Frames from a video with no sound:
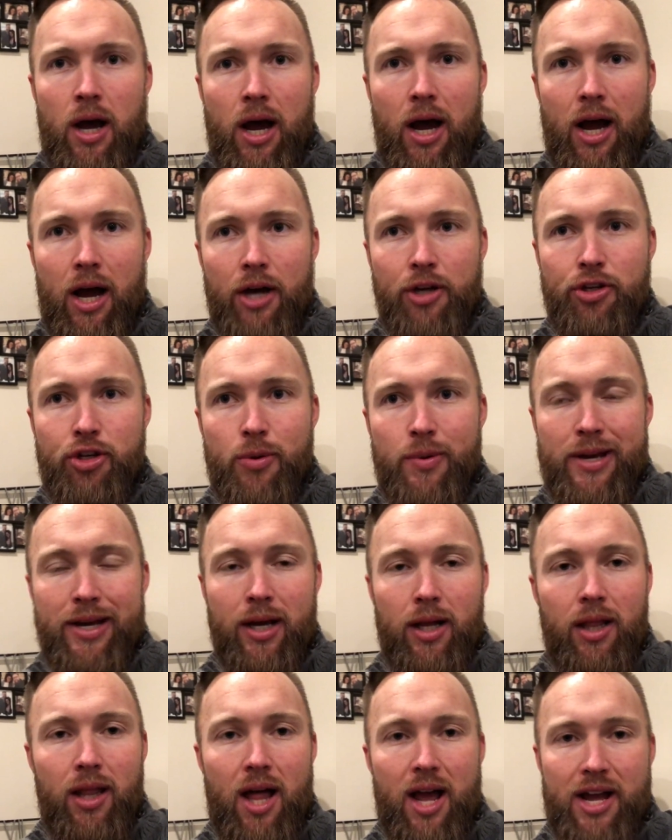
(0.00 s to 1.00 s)
uh, doing
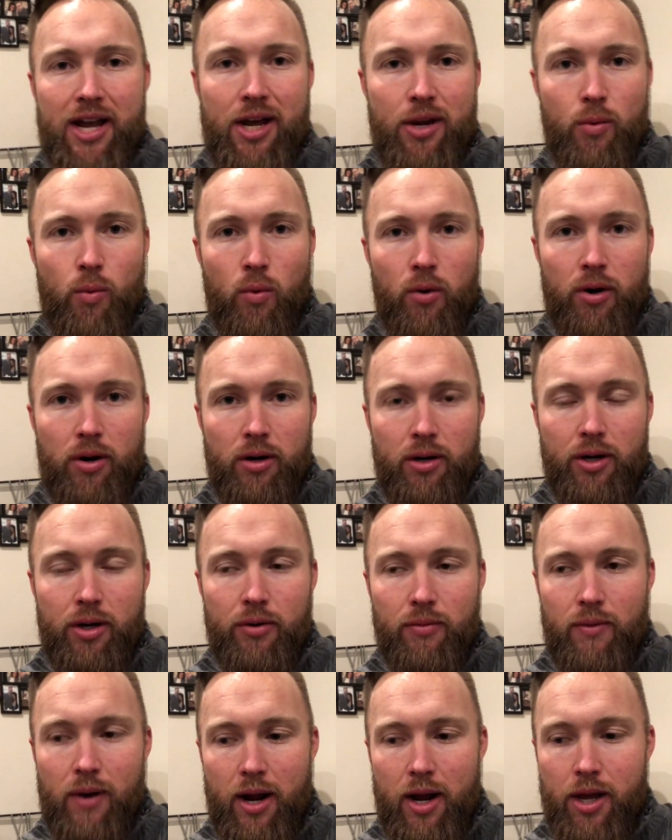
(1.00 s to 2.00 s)
client work,
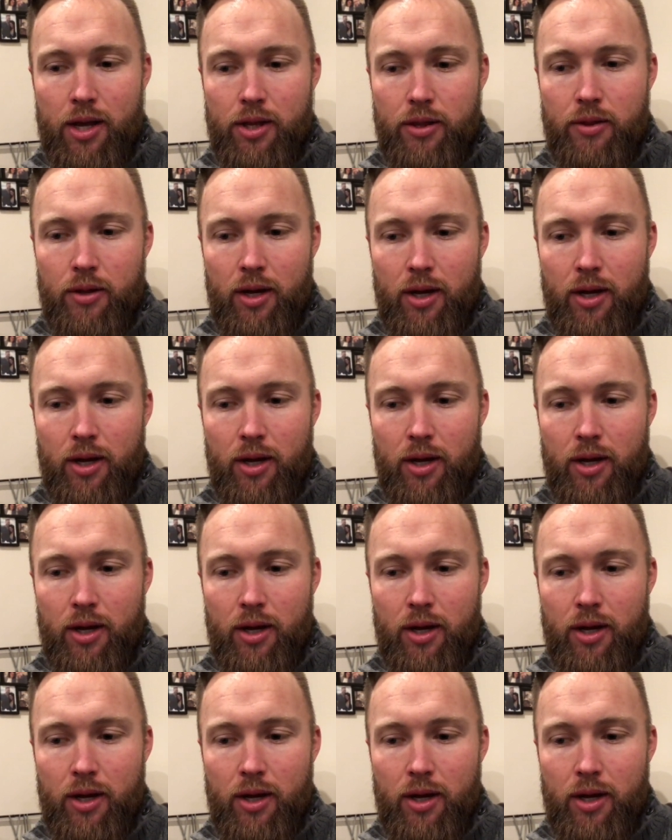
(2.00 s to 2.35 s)
right?